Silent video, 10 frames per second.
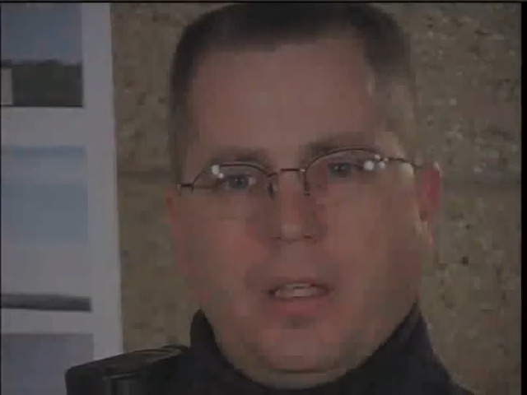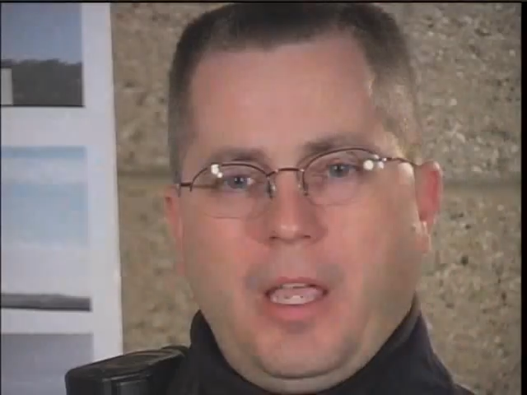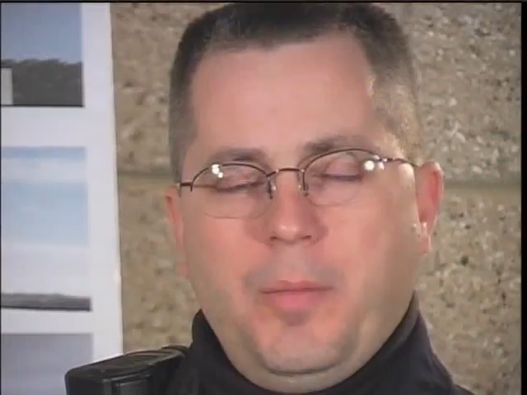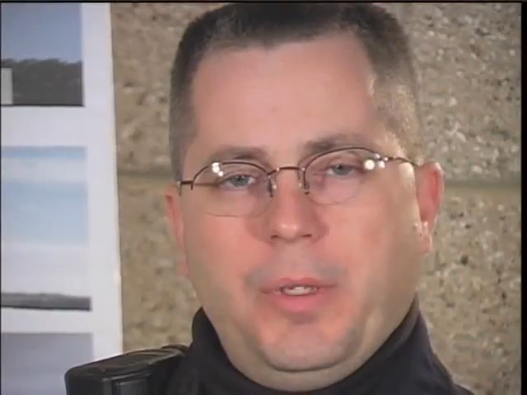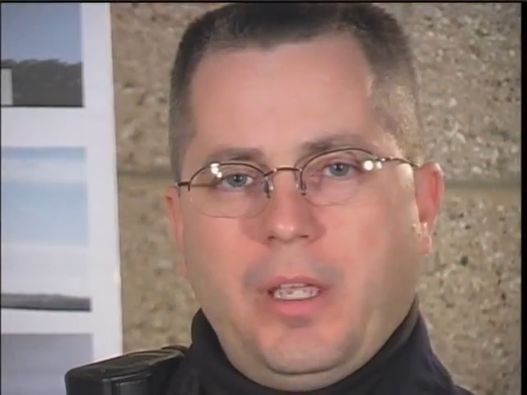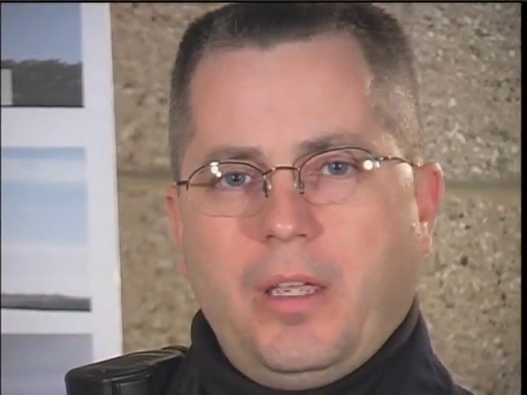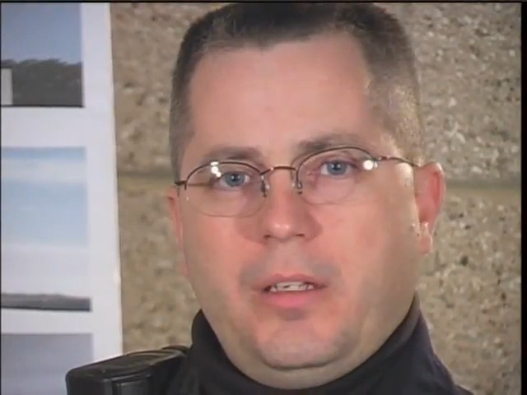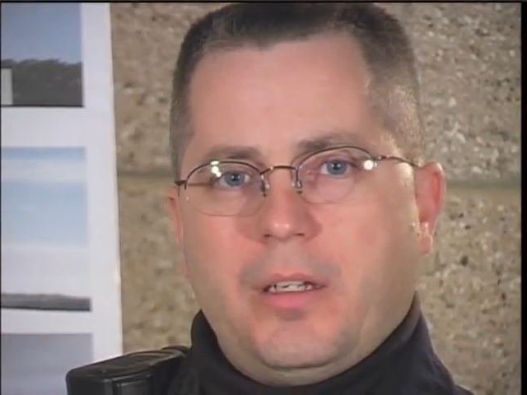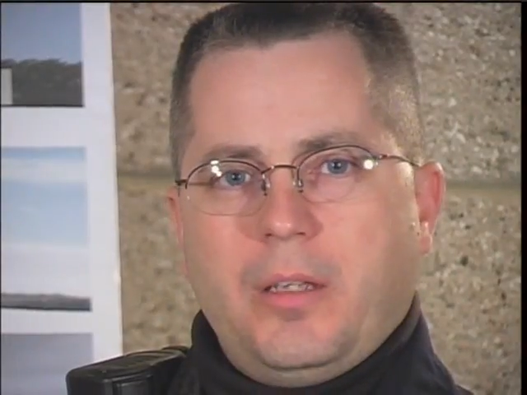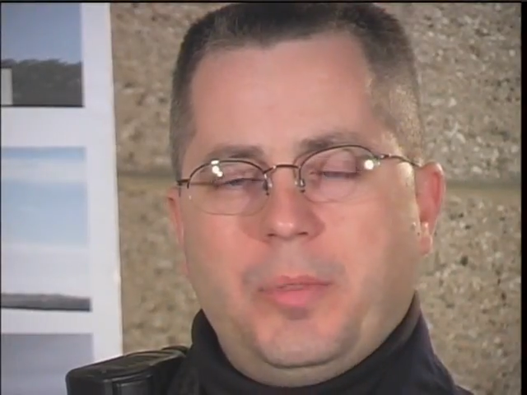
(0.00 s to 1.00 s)

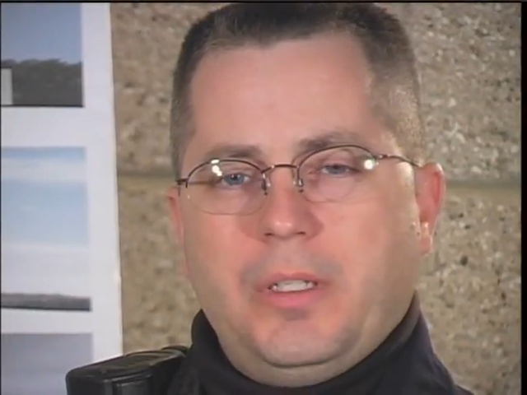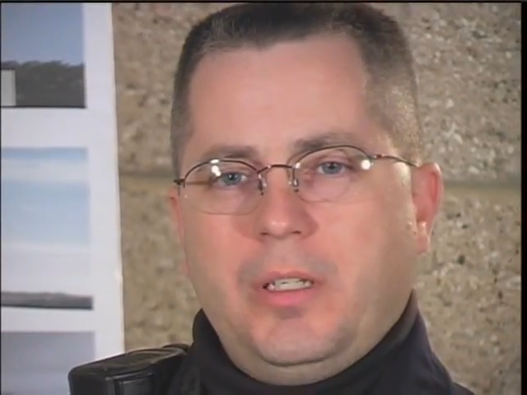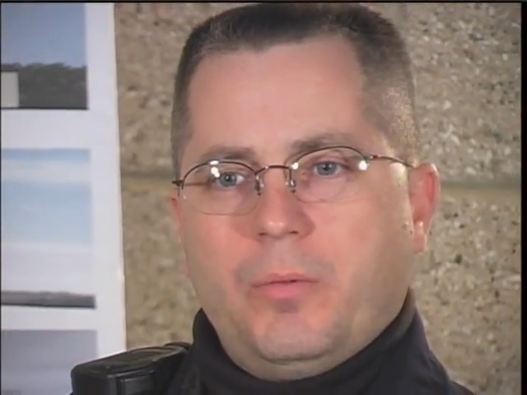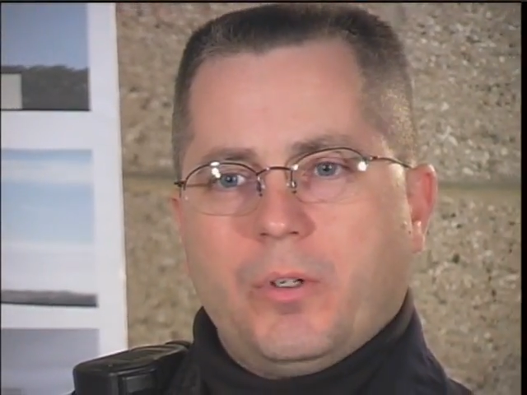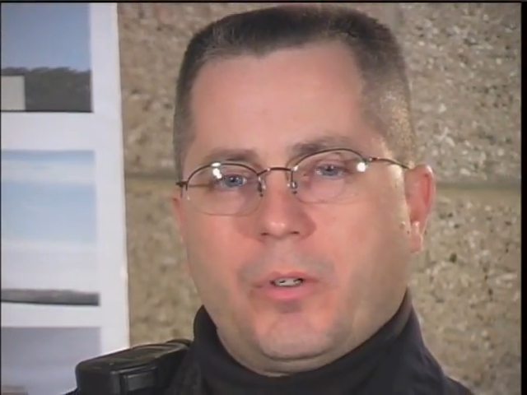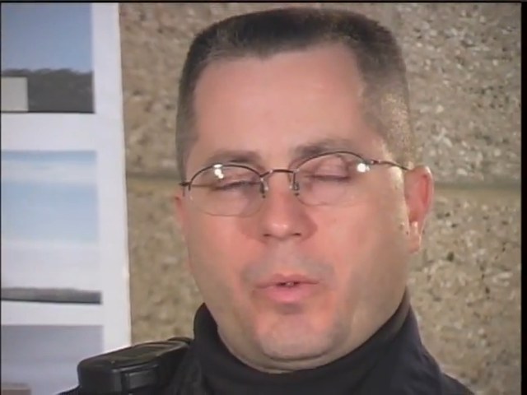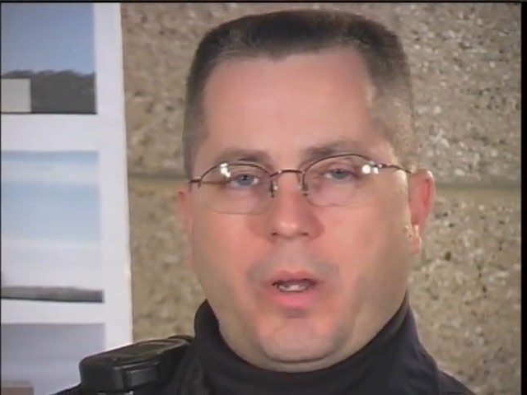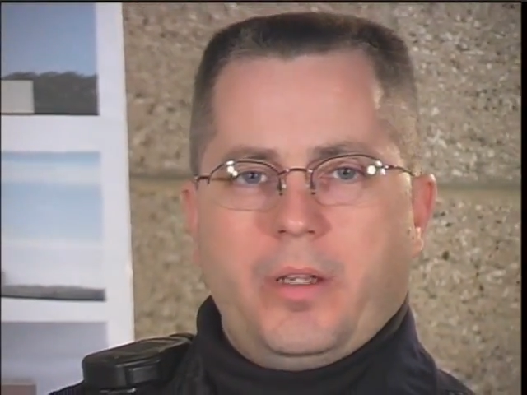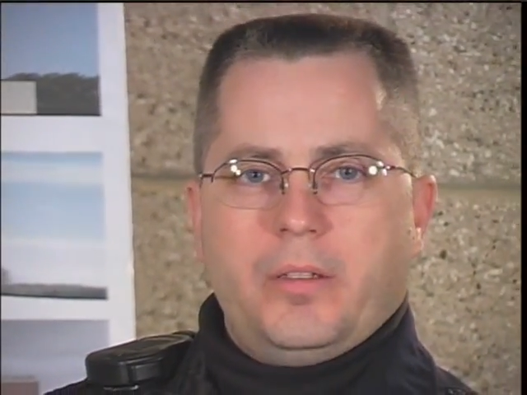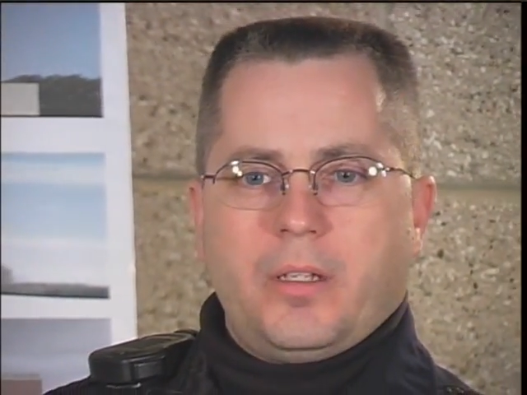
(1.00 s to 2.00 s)
APA and APD were
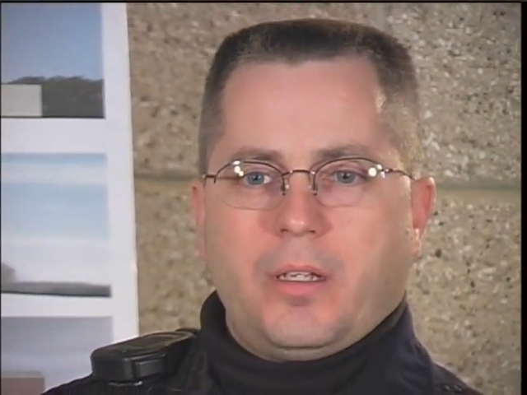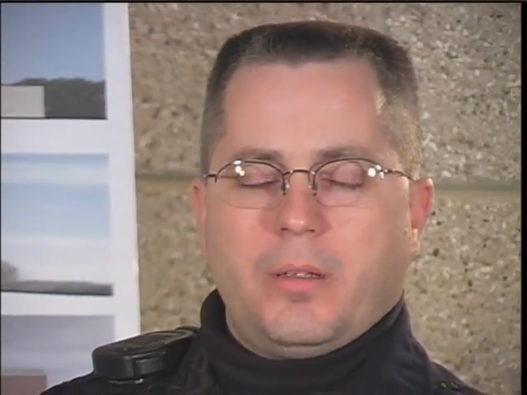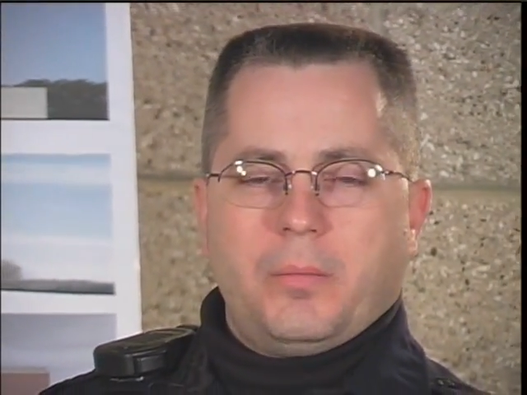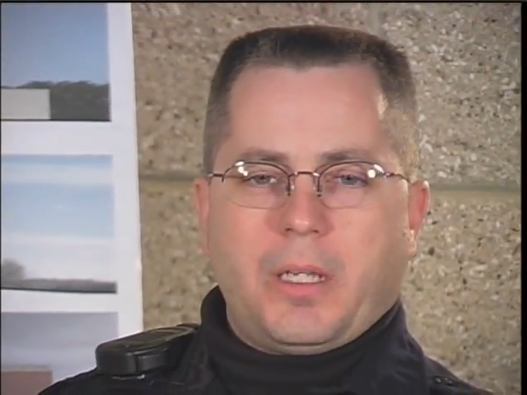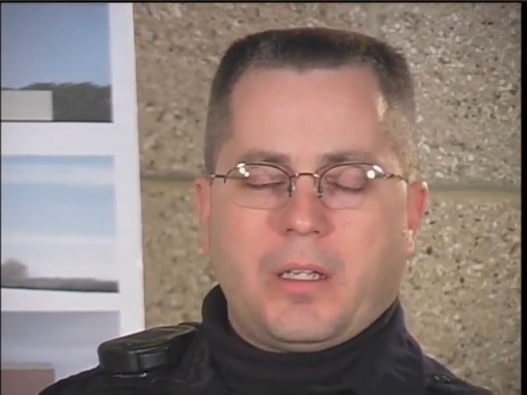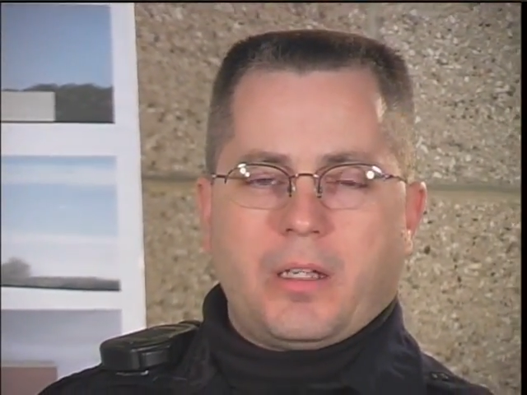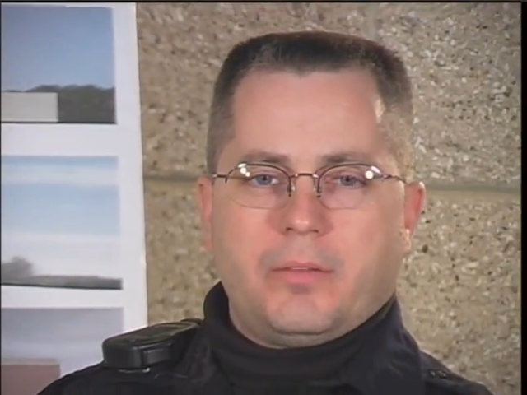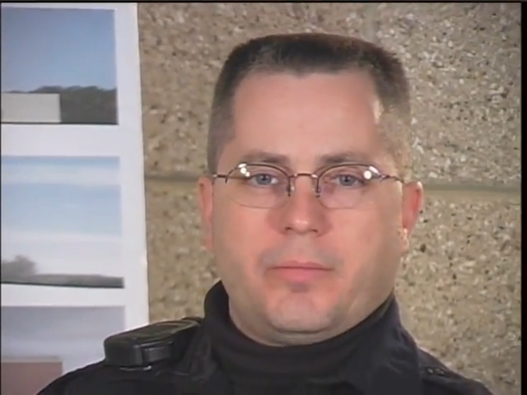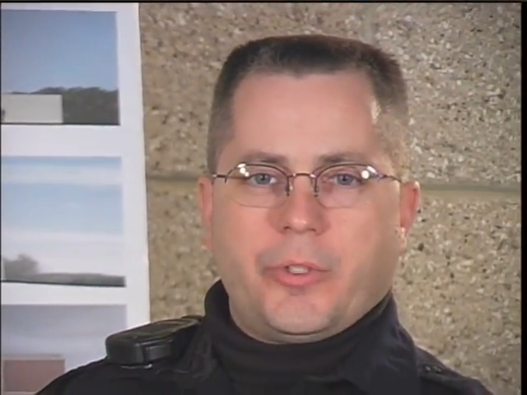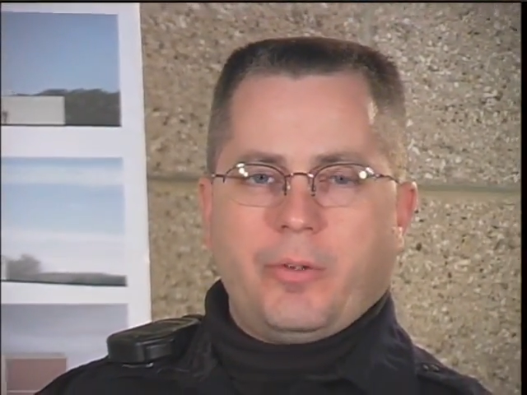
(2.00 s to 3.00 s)
great. I got
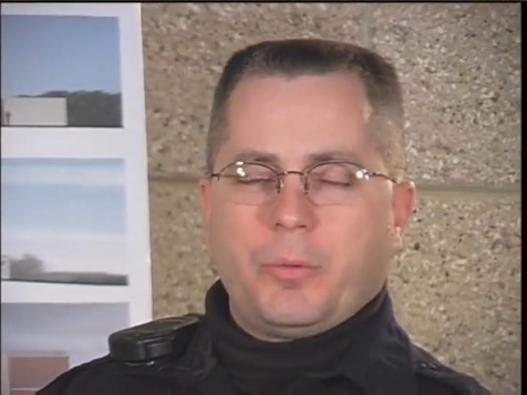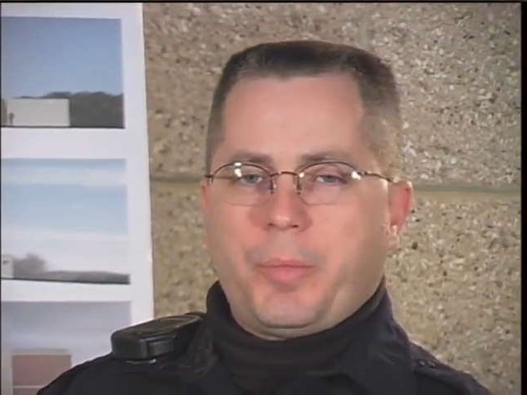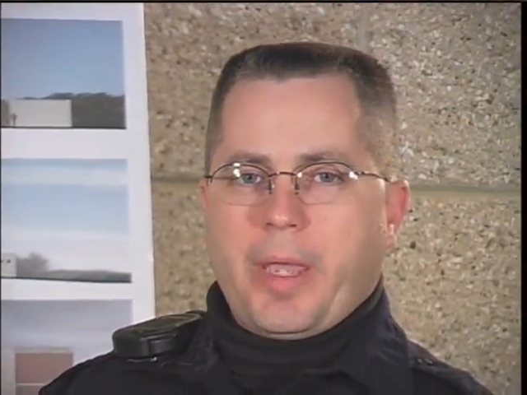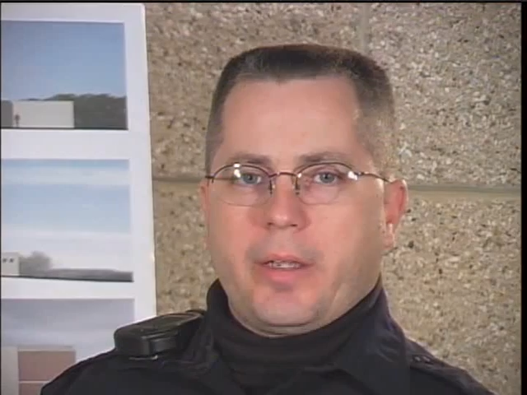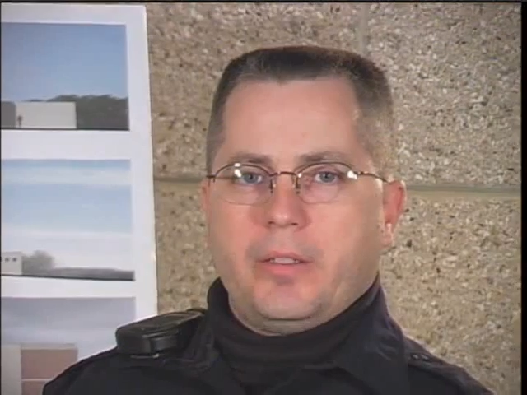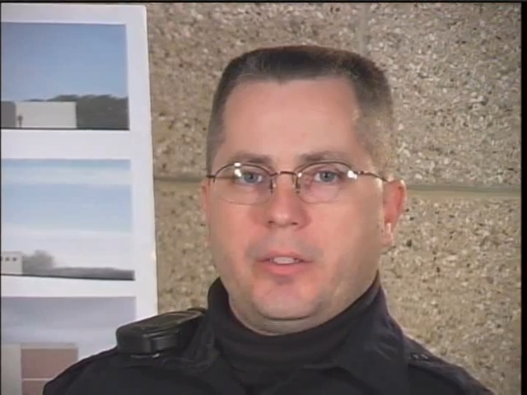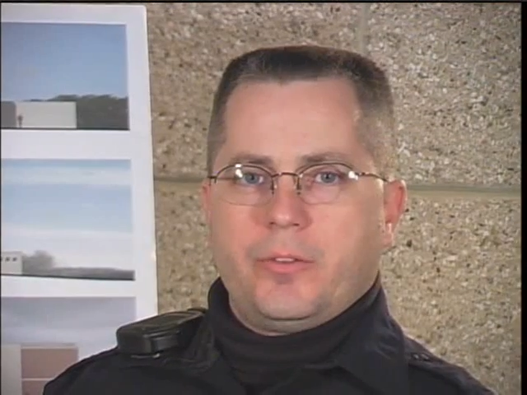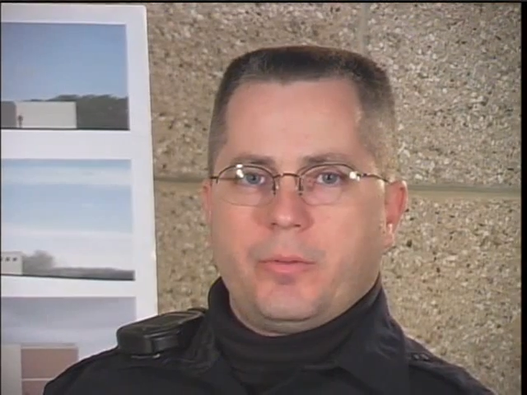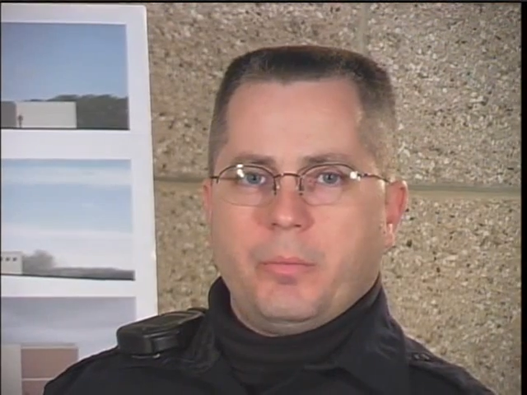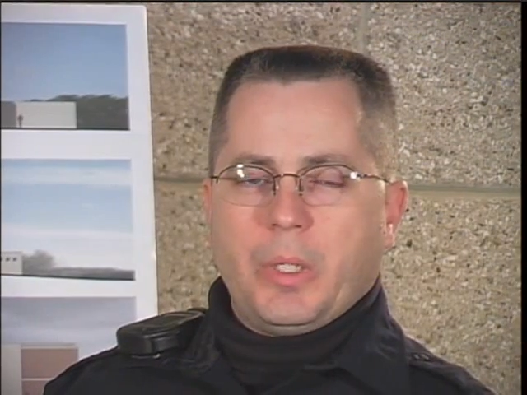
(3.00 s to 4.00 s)
several packages
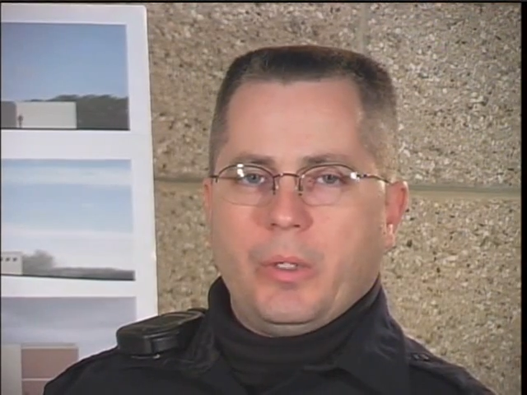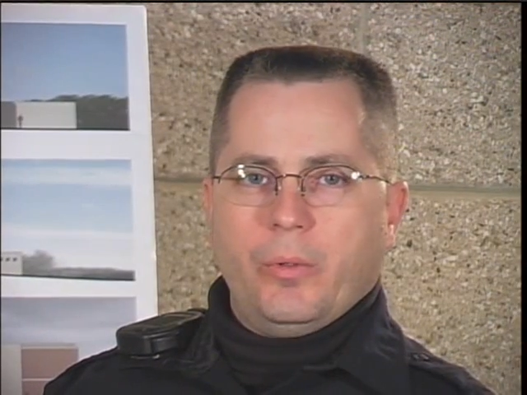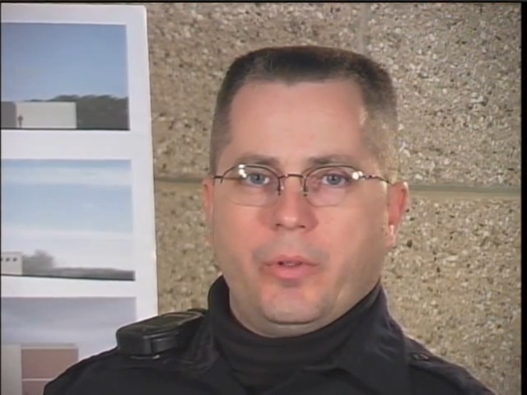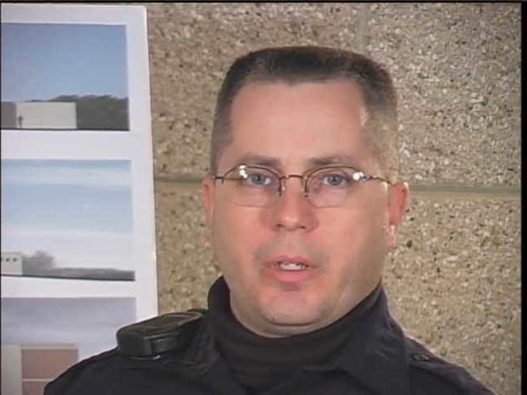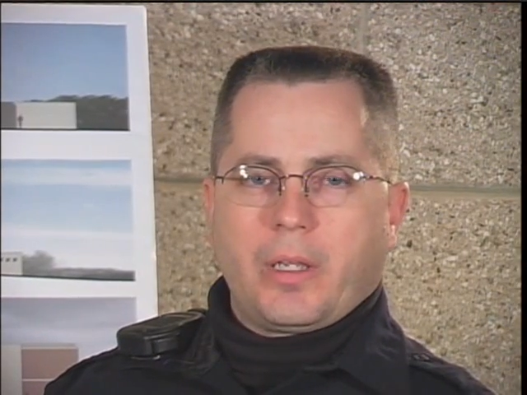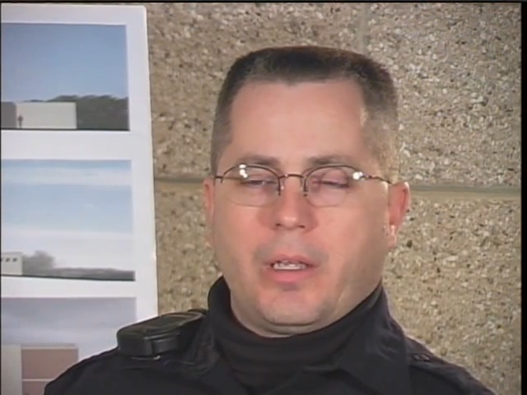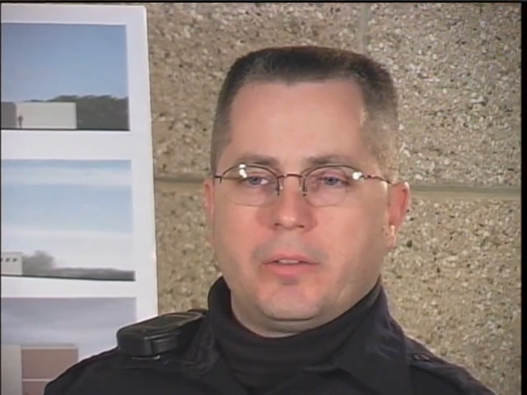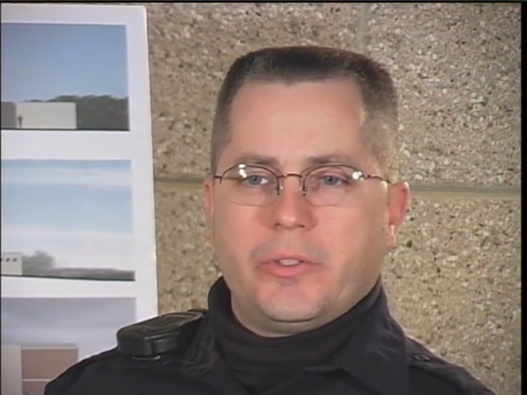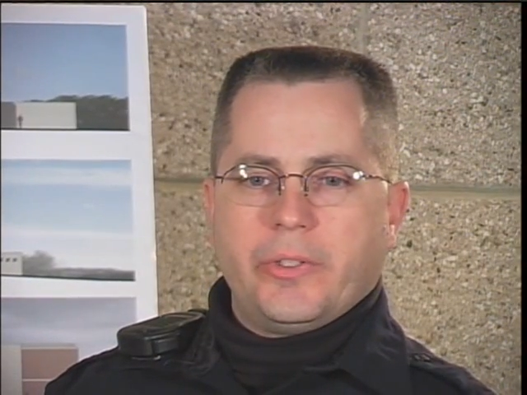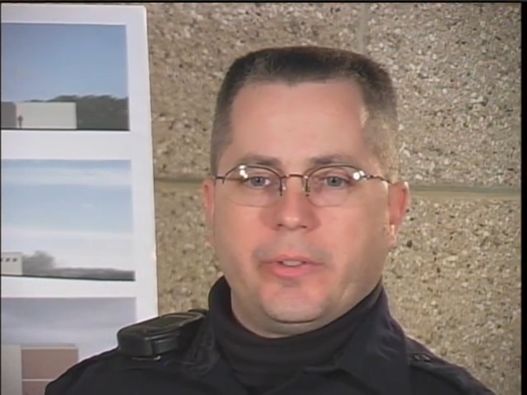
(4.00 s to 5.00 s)
from both. I got